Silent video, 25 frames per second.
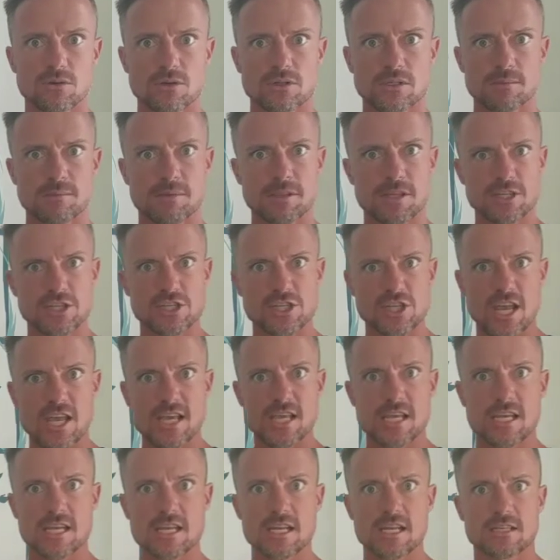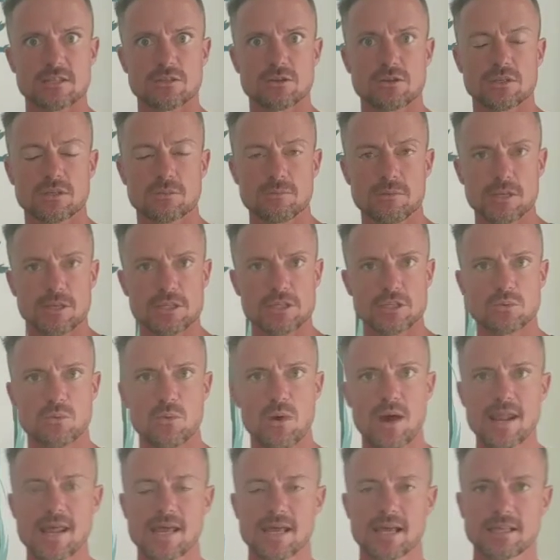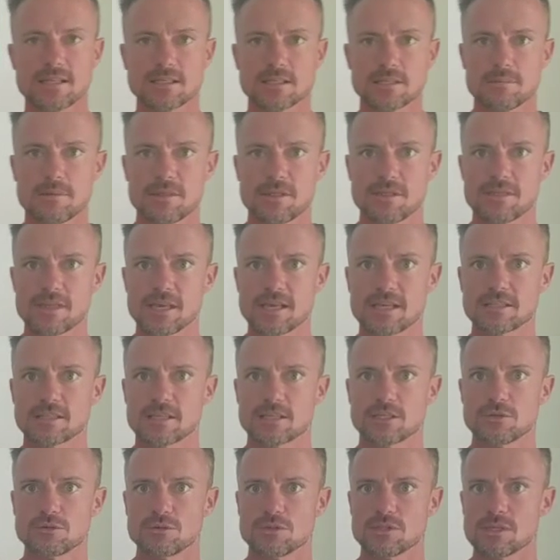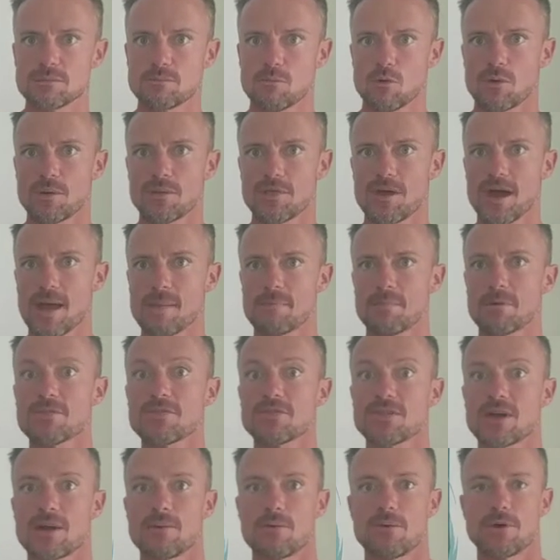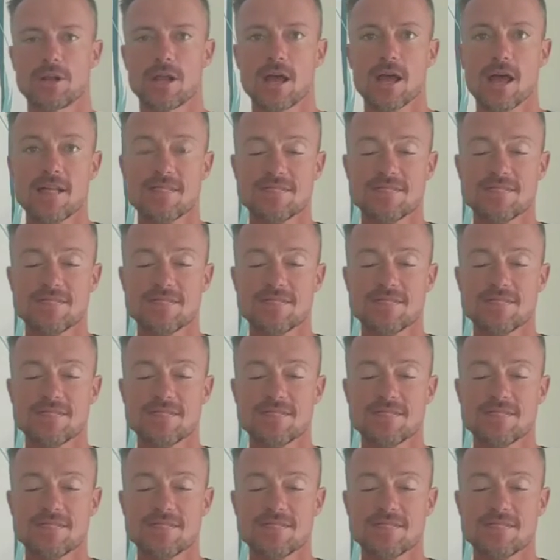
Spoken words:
or some of the shakiness or some of the sweating and some of the things that you'd see more with hyperthyroid.